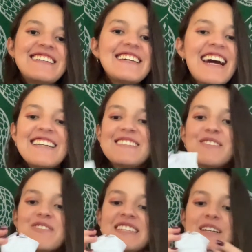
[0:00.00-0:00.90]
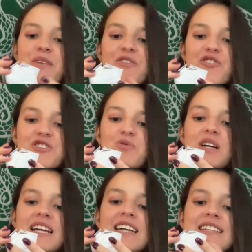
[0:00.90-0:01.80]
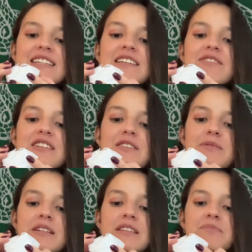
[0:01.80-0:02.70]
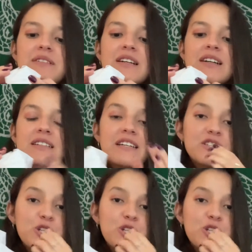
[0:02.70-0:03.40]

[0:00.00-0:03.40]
Yeah, this one was like my first one. I did leave a little bit of lipstick on there.